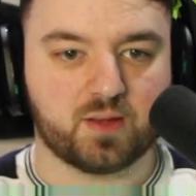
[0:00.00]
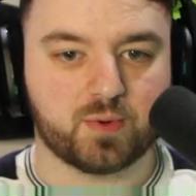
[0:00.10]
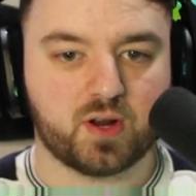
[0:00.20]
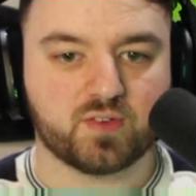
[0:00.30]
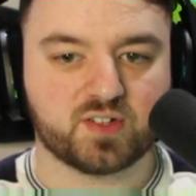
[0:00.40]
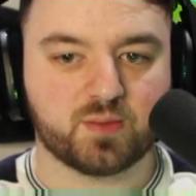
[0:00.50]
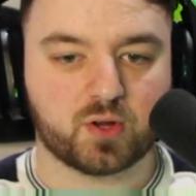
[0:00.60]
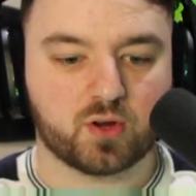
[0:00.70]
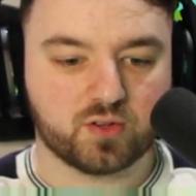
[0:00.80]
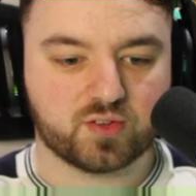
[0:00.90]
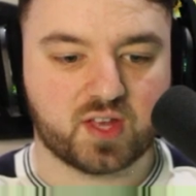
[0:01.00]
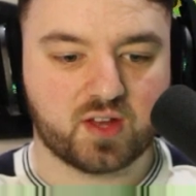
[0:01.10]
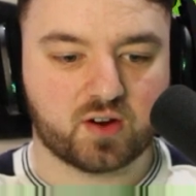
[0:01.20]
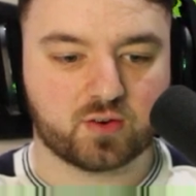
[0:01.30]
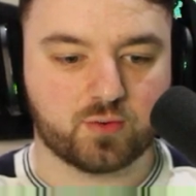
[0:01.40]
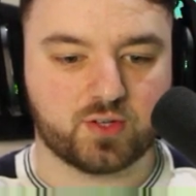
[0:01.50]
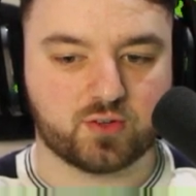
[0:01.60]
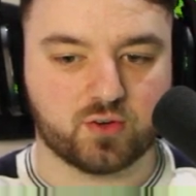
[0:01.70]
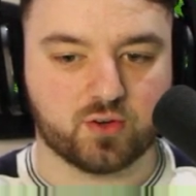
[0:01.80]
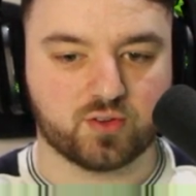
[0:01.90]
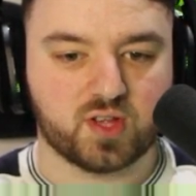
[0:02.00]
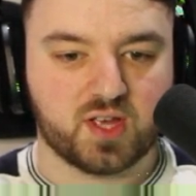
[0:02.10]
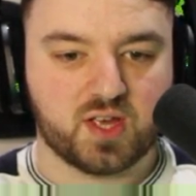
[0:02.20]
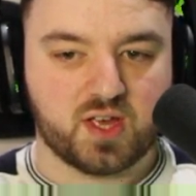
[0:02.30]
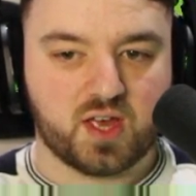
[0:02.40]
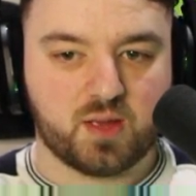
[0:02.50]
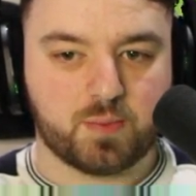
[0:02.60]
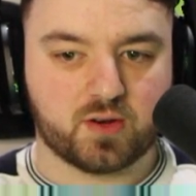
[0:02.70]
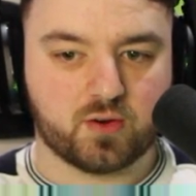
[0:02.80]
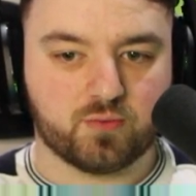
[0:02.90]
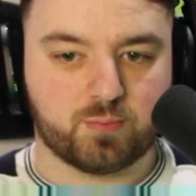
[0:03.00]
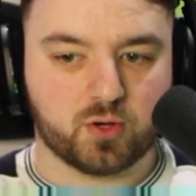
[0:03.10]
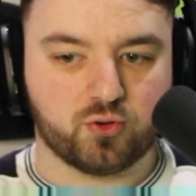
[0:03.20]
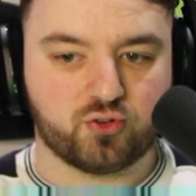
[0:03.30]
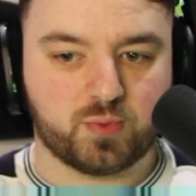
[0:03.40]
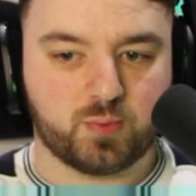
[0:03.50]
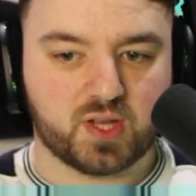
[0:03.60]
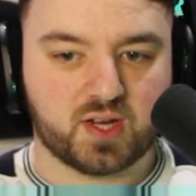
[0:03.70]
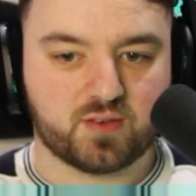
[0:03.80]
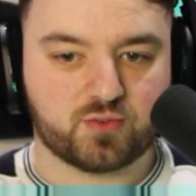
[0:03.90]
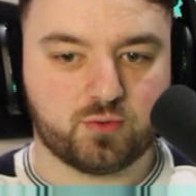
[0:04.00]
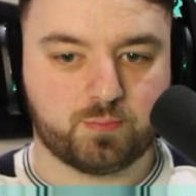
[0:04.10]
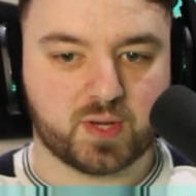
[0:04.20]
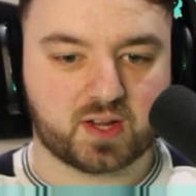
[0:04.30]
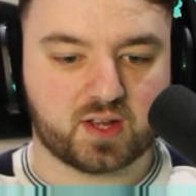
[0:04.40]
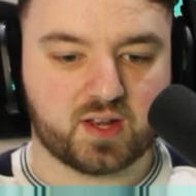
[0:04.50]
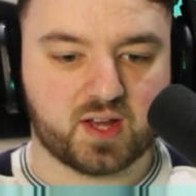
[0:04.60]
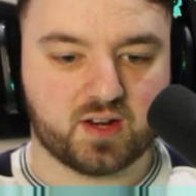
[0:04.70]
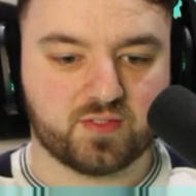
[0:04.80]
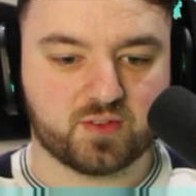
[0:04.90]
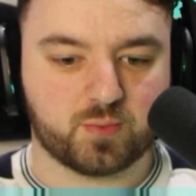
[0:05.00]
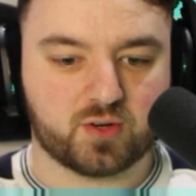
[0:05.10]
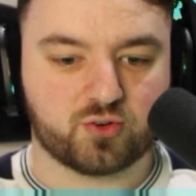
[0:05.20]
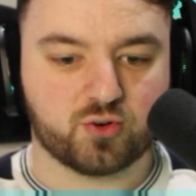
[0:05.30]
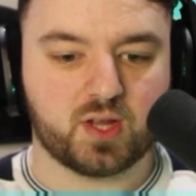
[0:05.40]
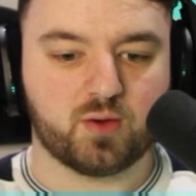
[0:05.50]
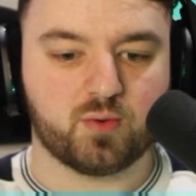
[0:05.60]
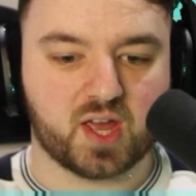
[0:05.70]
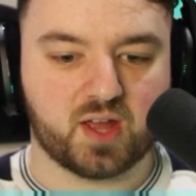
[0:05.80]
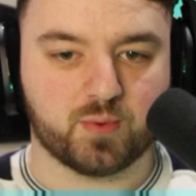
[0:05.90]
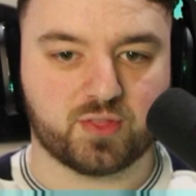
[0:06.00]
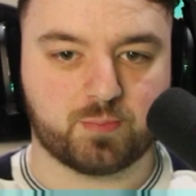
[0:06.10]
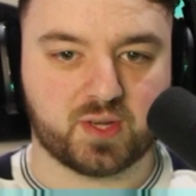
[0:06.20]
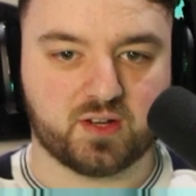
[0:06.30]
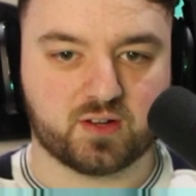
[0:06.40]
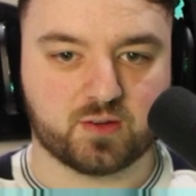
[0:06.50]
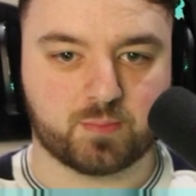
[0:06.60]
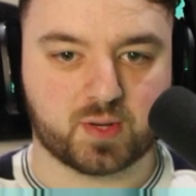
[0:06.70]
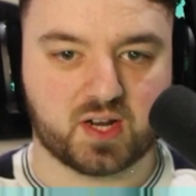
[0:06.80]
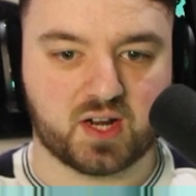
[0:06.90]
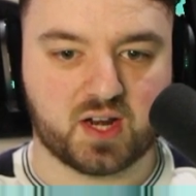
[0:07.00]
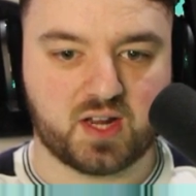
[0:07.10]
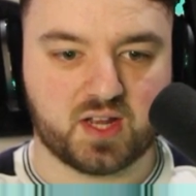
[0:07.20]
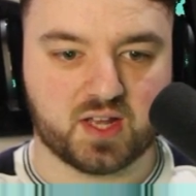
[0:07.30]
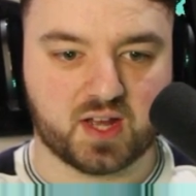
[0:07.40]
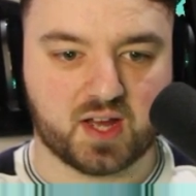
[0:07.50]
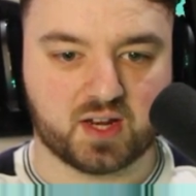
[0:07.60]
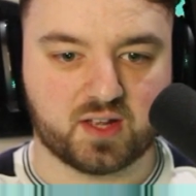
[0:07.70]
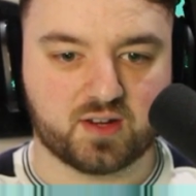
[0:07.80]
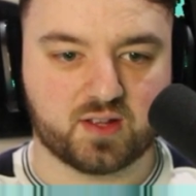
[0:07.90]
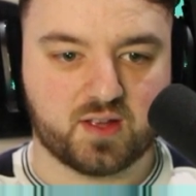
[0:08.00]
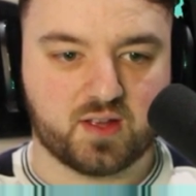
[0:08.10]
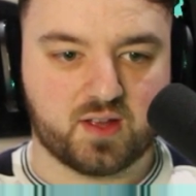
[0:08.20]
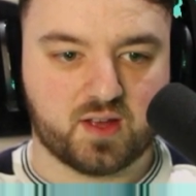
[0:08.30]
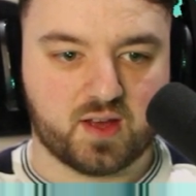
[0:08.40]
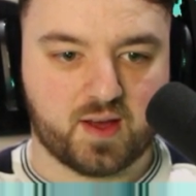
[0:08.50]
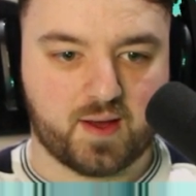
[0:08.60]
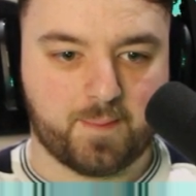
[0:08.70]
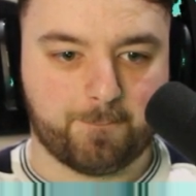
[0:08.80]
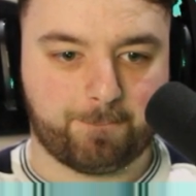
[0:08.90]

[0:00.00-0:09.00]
but obviously because they are going to cause a bit of pollution, we will have to pick an island that we are totally okay with being completely annihilated. Um,